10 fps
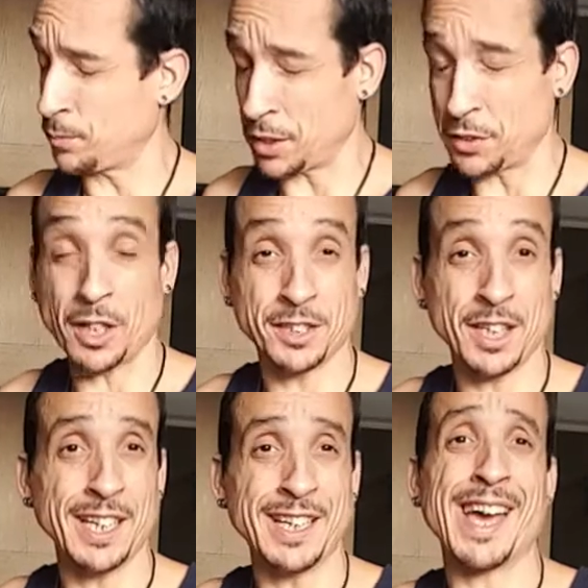not
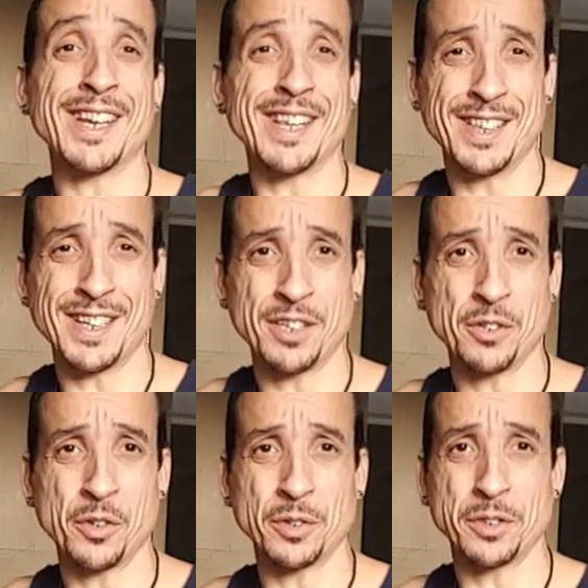taking anything. You
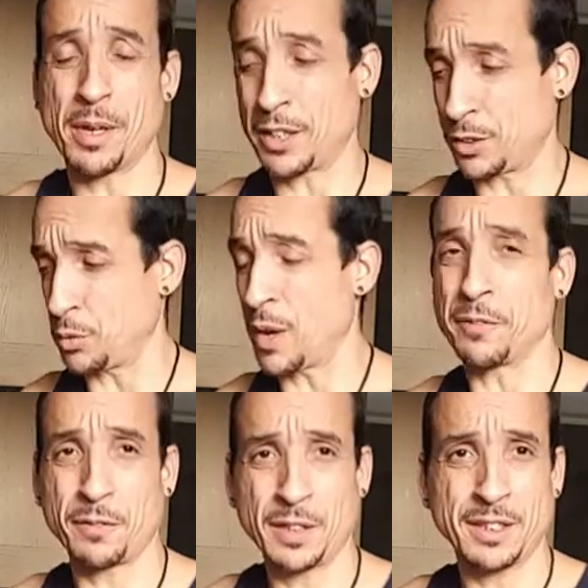know, it's better to have
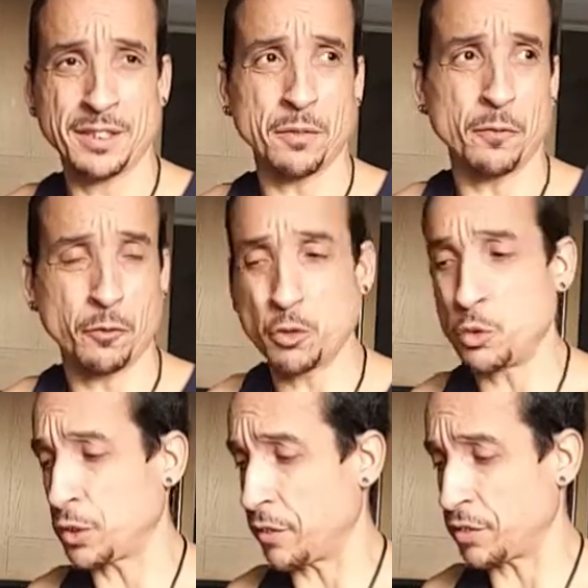some
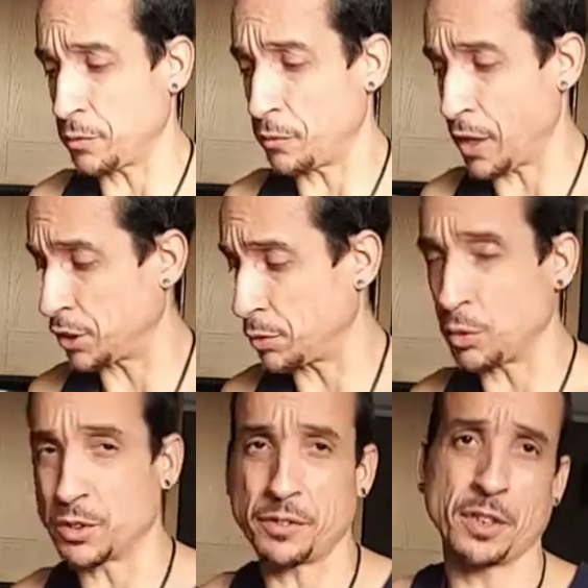fruit, have some
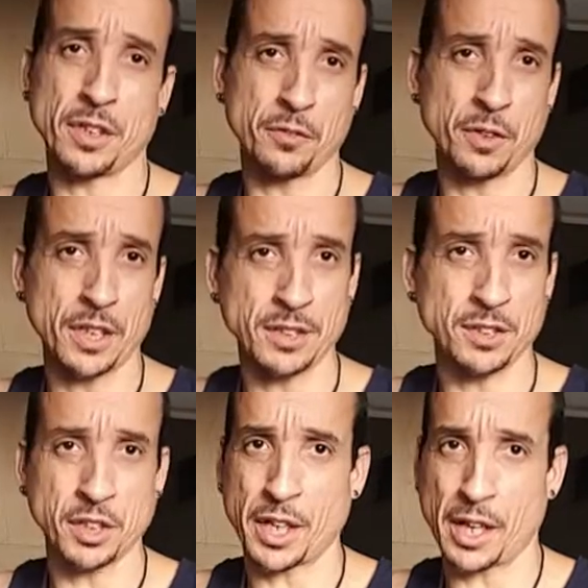vegetables, even if it is
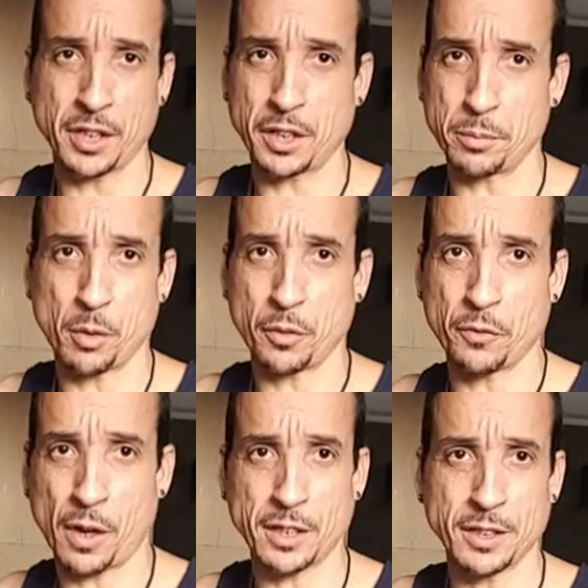genetically
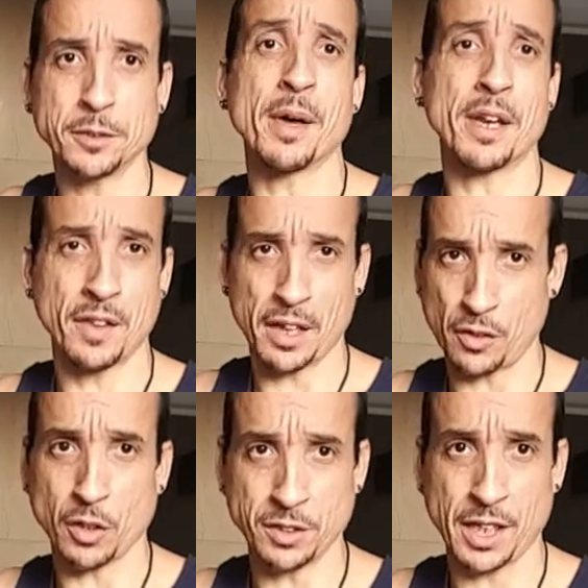modified. It's better than
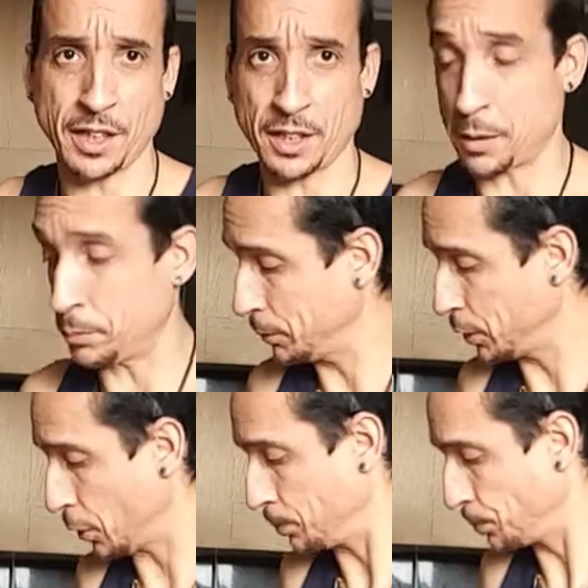not taking it.
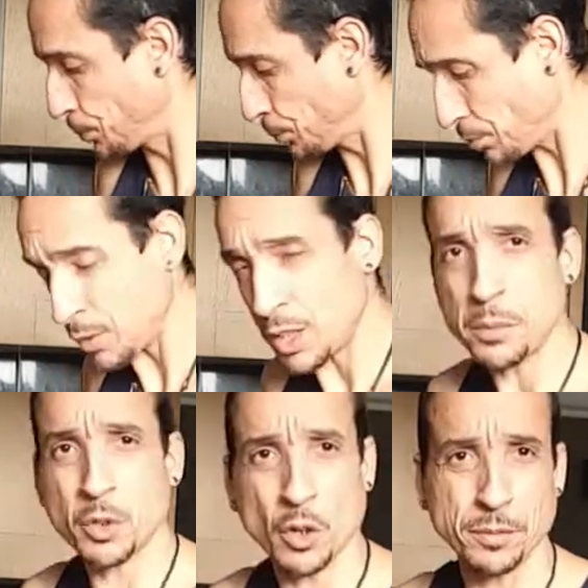So,
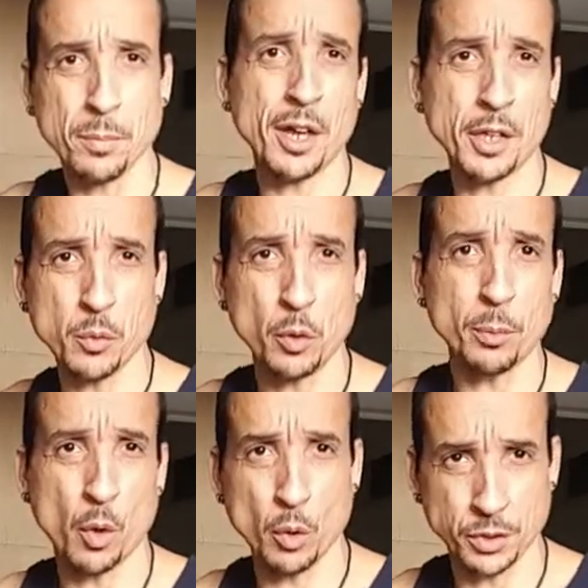because the body will
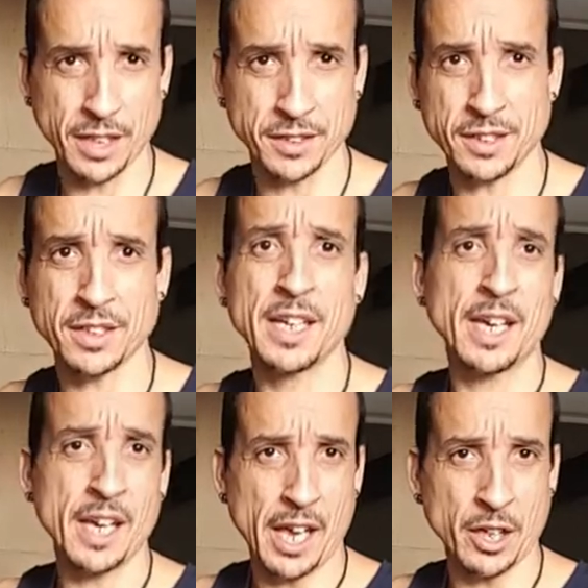process it
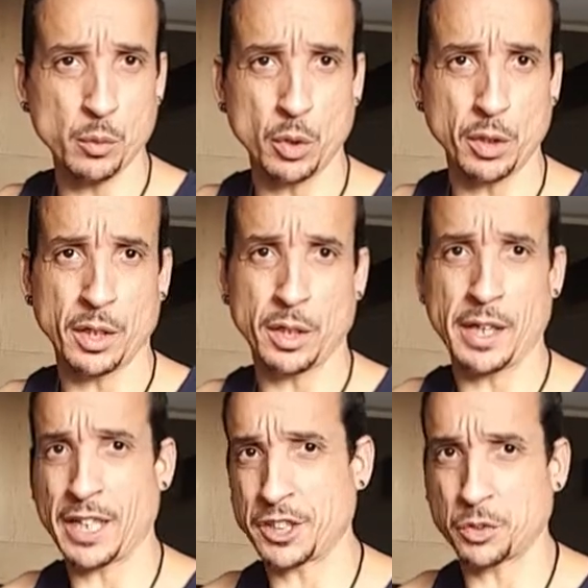and will
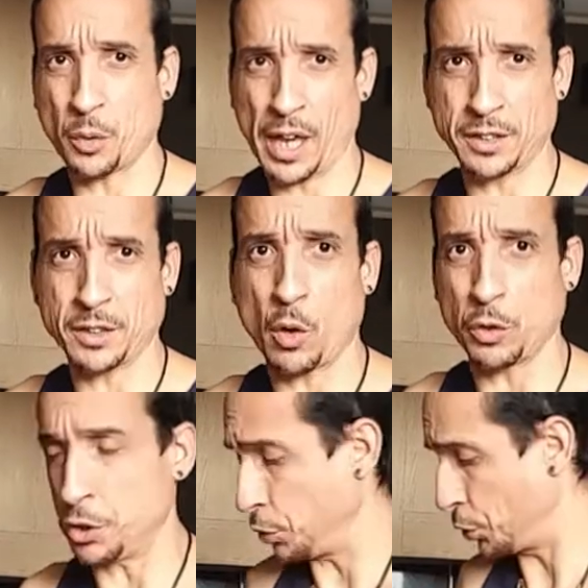extract all
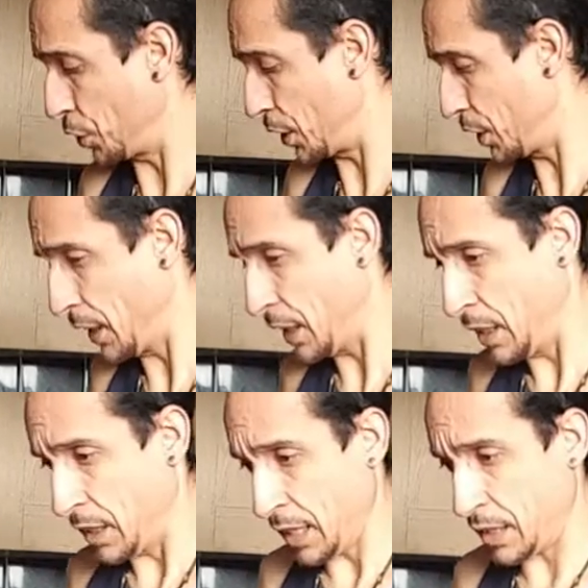the nutrients.
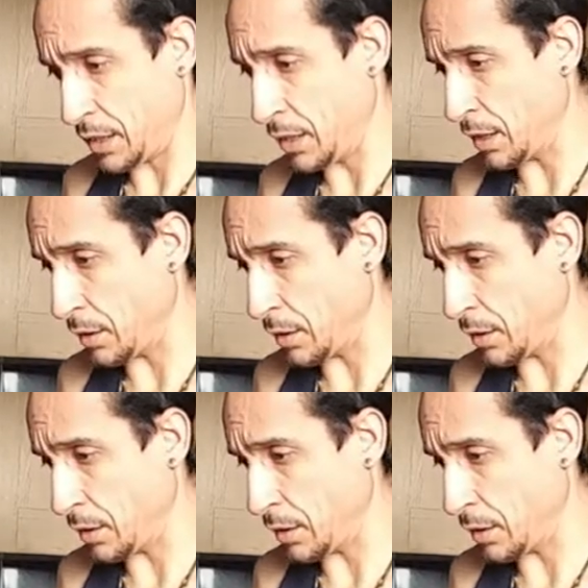And